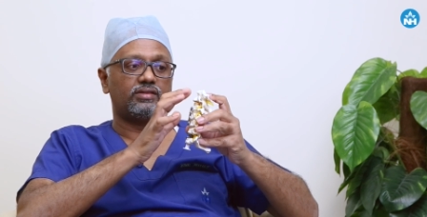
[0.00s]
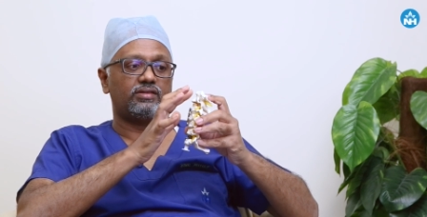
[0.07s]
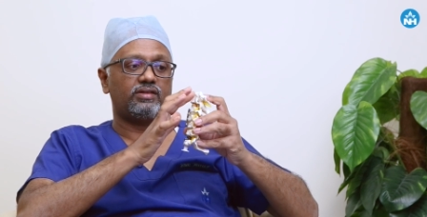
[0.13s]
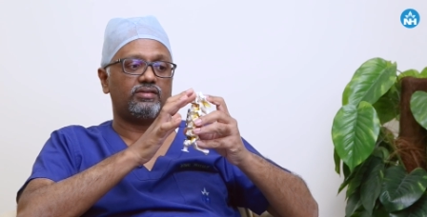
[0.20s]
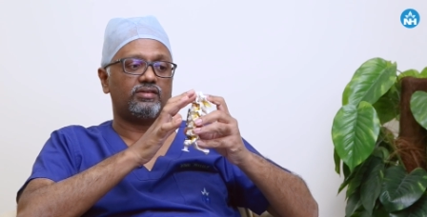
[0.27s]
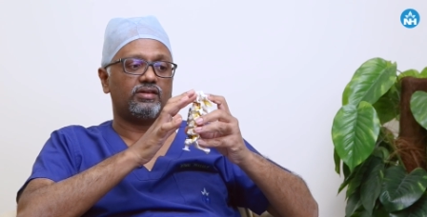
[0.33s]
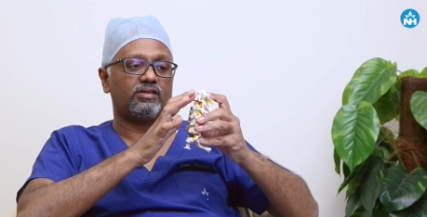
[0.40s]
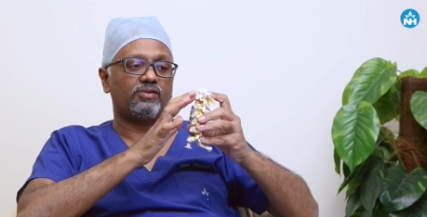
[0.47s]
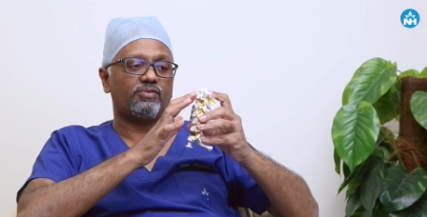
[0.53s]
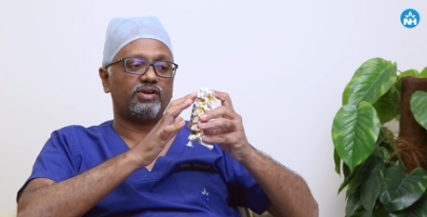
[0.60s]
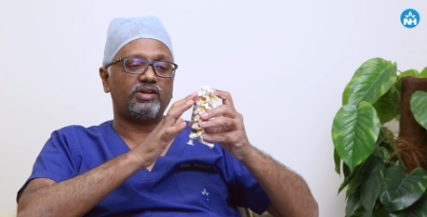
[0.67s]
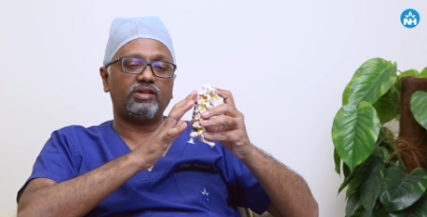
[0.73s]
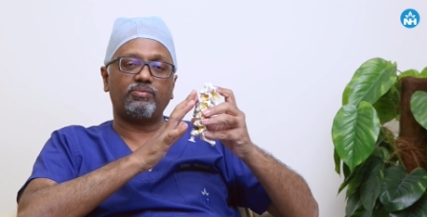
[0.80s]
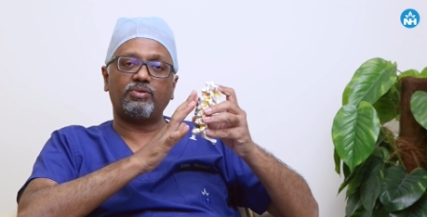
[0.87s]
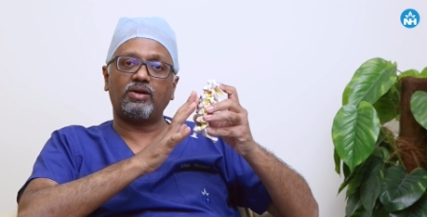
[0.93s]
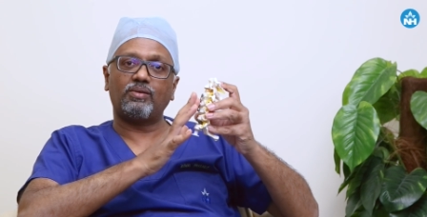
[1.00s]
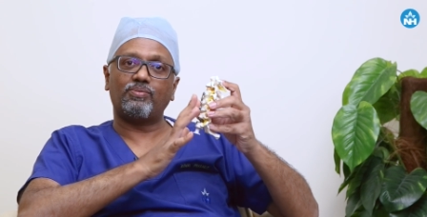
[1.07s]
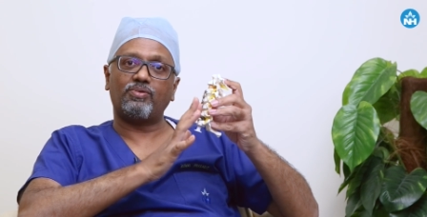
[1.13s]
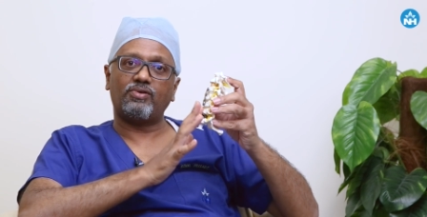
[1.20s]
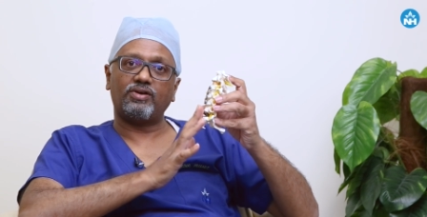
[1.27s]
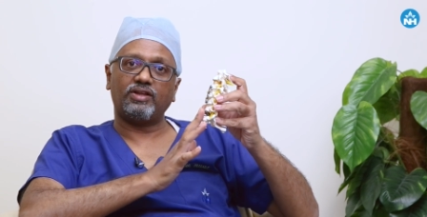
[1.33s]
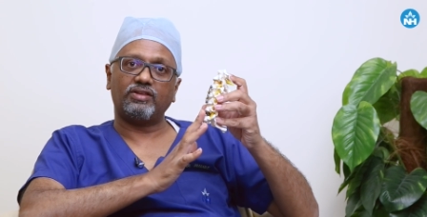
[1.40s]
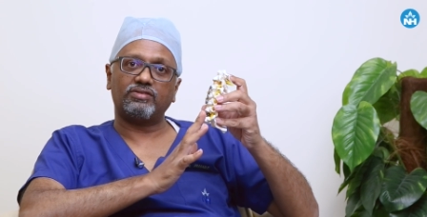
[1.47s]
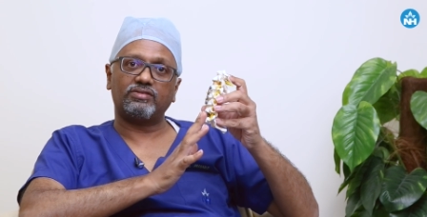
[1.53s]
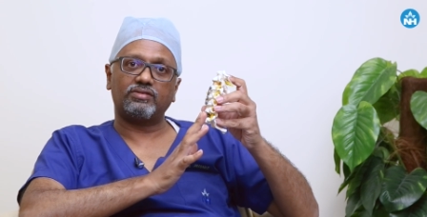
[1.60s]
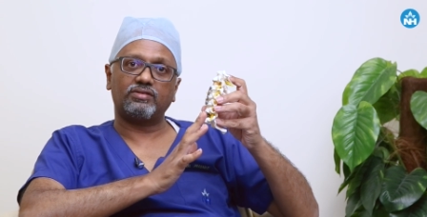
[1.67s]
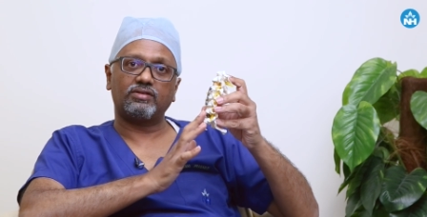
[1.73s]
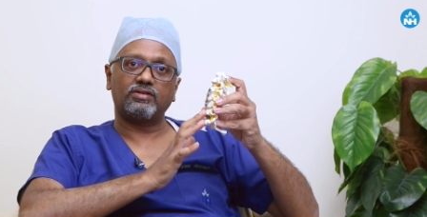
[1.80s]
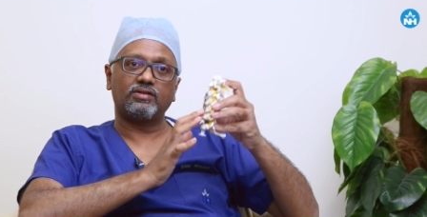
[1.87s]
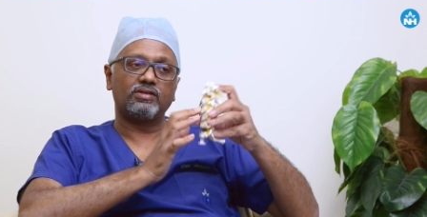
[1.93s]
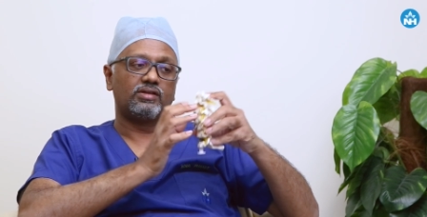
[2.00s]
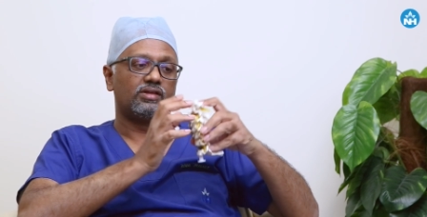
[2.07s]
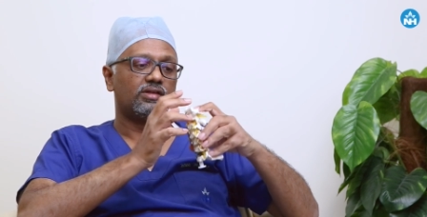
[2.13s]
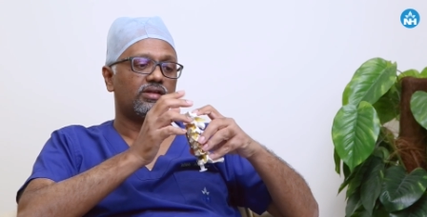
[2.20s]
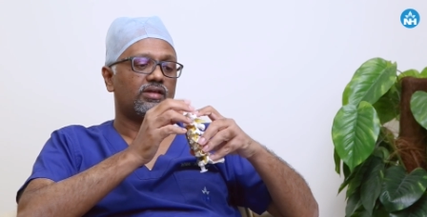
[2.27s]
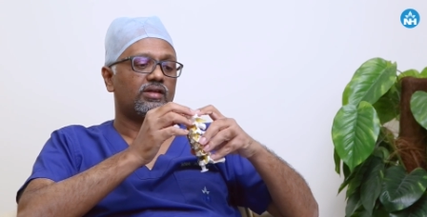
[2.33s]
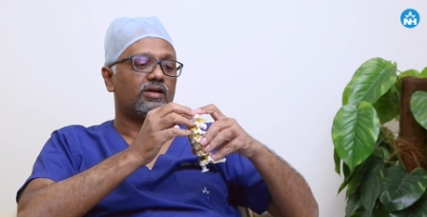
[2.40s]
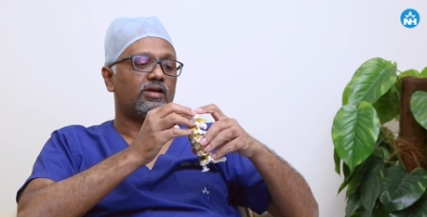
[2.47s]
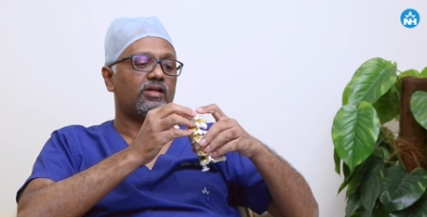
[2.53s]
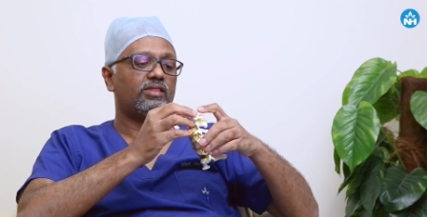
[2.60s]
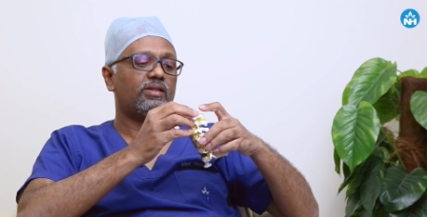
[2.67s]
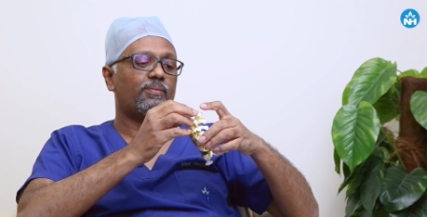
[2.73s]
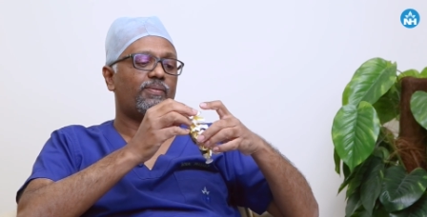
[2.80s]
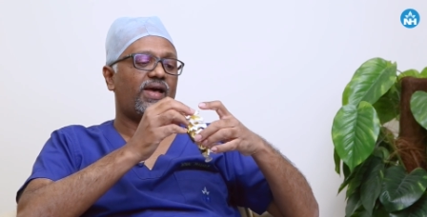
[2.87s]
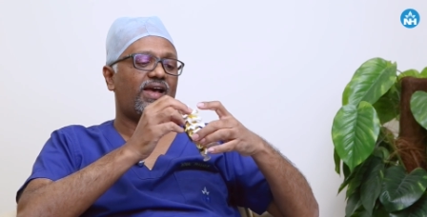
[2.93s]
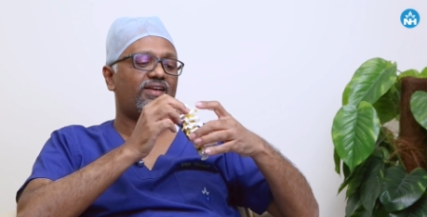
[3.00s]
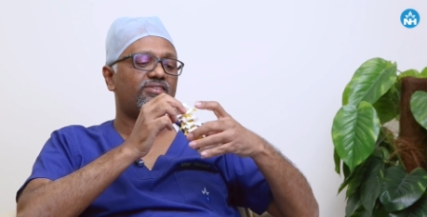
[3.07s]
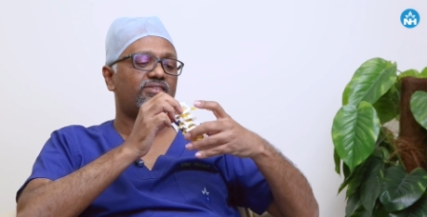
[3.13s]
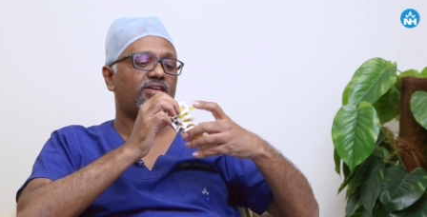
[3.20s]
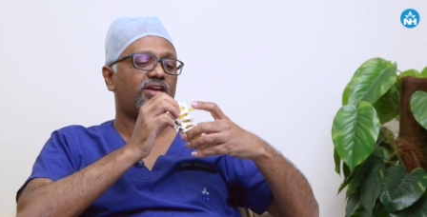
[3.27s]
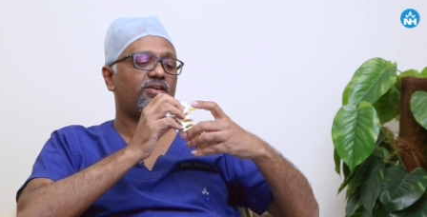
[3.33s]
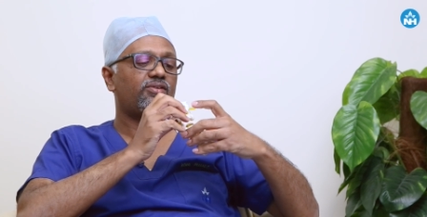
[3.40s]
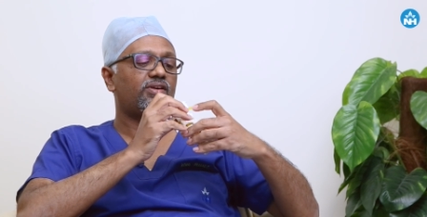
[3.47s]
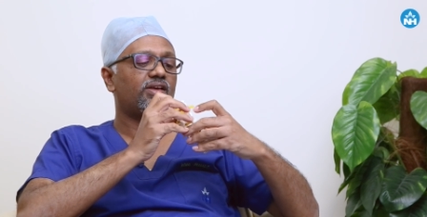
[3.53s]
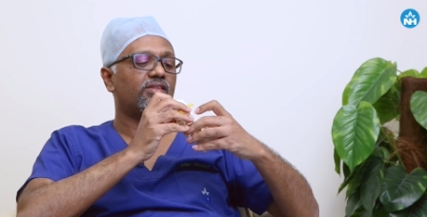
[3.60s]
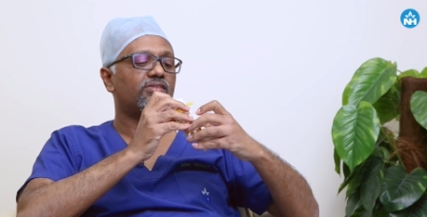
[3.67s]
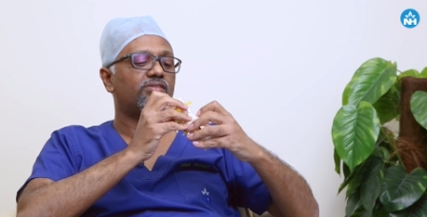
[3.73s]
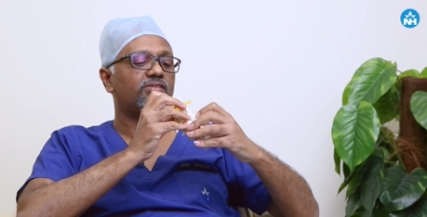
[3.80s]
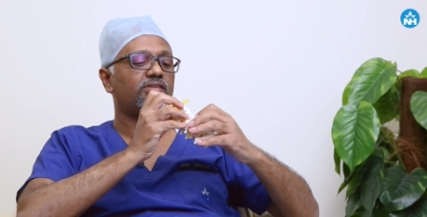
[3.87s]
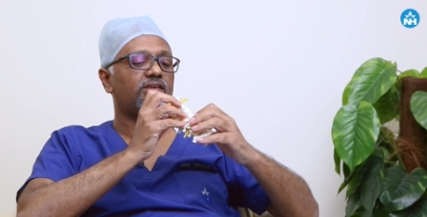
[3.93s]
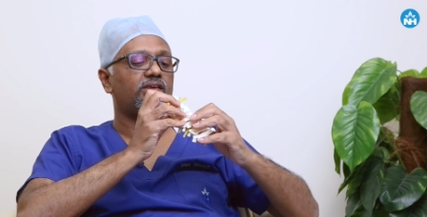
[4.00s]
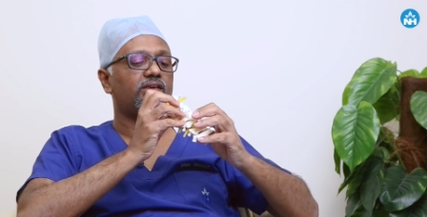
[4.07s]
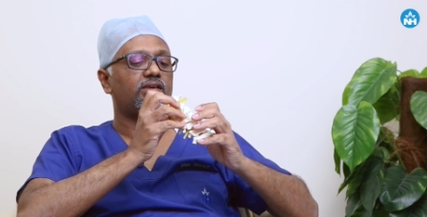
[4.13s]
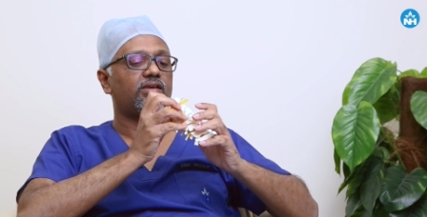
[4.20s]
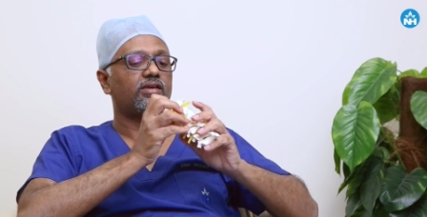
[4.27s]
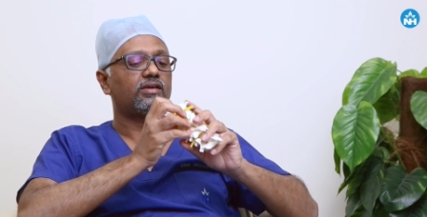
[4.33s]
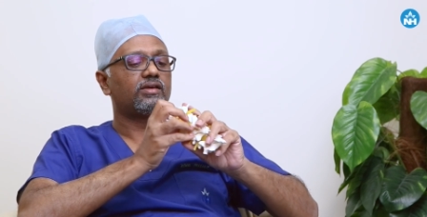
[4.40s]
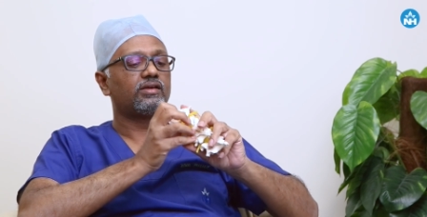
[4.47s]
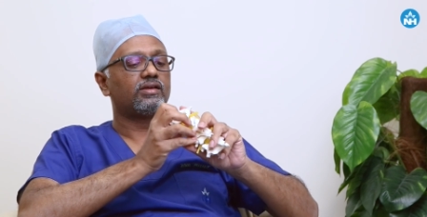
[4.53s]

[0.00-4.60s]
These are the vertebral bodies. On the back side you can see